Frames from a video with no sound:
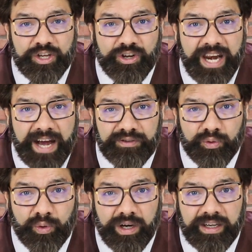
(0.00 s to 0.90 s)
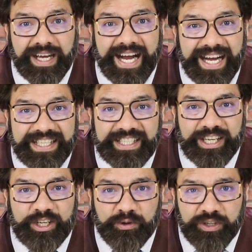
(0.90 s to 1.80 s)
you'll have to work
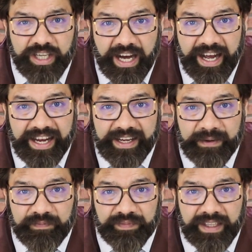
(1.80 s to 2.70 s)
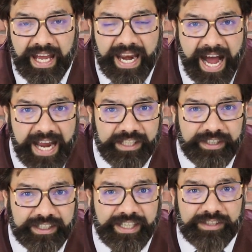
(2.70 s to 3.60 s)
until you die. And highly
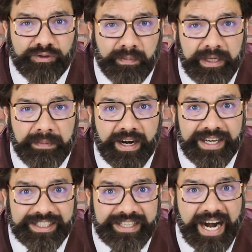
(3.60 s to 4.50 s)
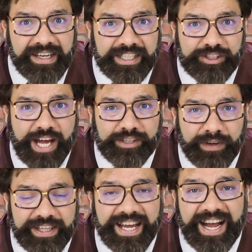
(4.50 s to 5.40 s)
successful people understand this. That's
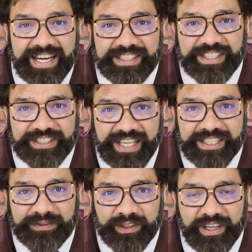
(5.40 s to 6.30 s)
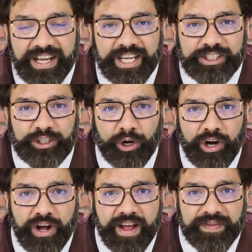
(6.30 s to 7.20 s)
why they're highly successful.
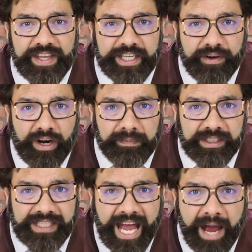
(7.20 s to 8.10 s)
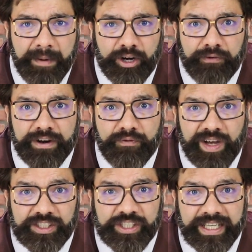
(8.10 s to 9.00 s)
So they develop this habit of
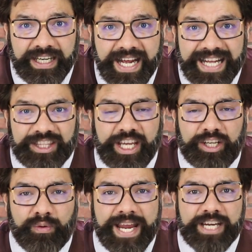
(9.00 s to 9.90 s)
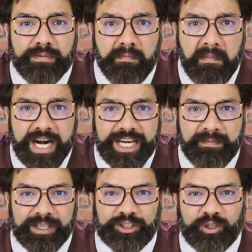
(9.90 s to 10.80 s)
investing. They create
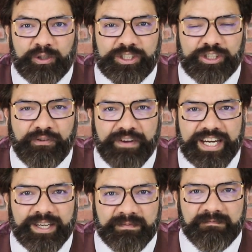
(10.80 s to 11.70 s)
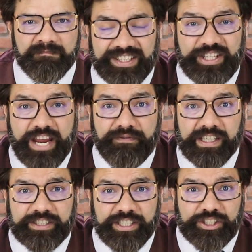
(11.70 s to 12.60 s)
multiple sources of income. They
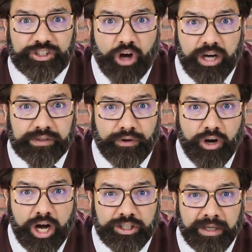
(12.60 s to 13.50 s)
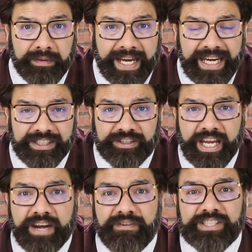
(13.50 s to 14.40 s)
invest in stocks for long-term gains,
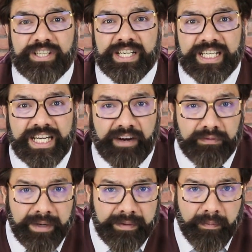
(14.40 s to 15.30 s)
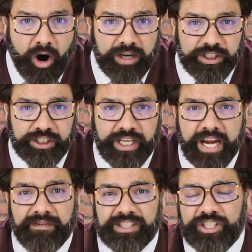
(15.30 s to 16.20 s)
they invest in government bonds, they
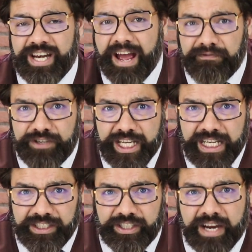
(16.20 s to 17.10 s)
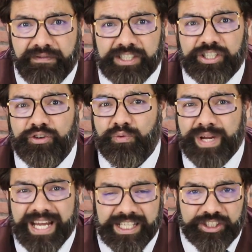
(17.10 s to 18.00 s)
invest in FDs, they invest in
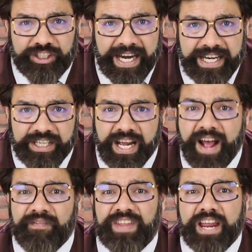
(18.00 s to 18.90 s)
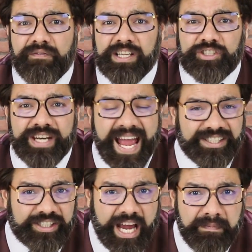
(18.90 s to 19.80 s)
real estate, they invest in
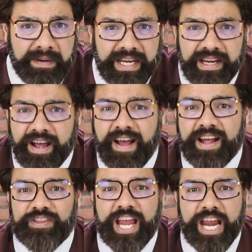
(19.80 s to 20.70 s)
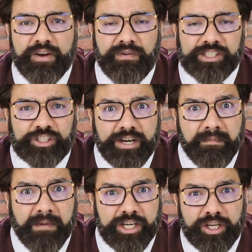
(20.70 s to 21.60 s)
SIP, they invest
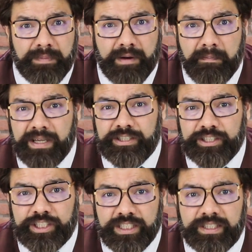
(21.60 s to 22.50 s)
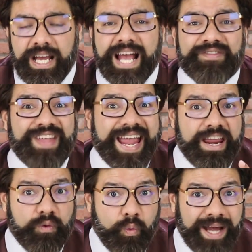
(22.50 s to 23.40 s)
in multiple businesses, they
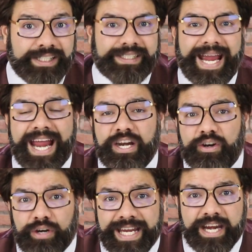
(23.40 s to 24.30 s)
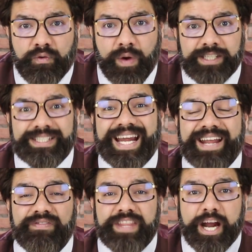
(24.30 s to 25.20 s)
invest and reinvest
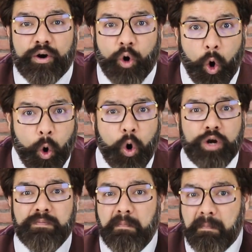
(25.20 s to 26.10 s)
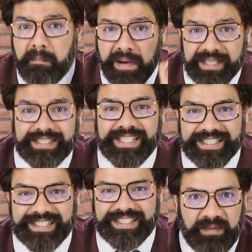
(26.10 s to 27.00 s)
in their own
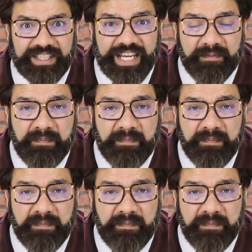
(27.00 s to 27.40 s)
business. But they are